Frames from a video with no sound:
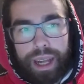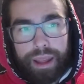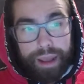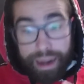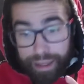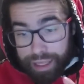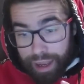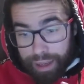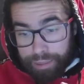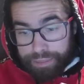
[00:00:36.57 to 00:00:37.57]
There is,
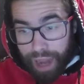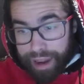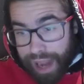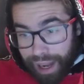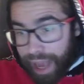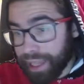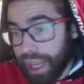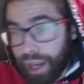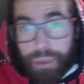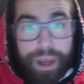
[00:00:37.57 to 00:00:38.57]
uh, I realized
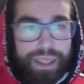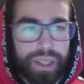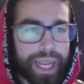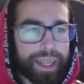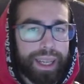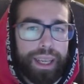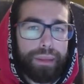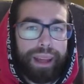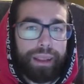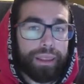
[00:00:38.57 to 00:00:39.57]
along my journey
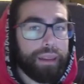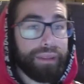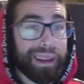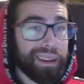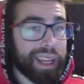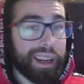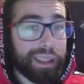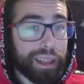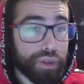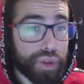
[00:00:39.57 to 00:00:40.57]
that uh, there is a
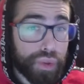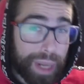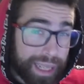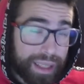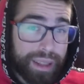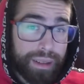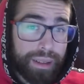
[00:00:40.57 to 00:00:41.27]
little switch,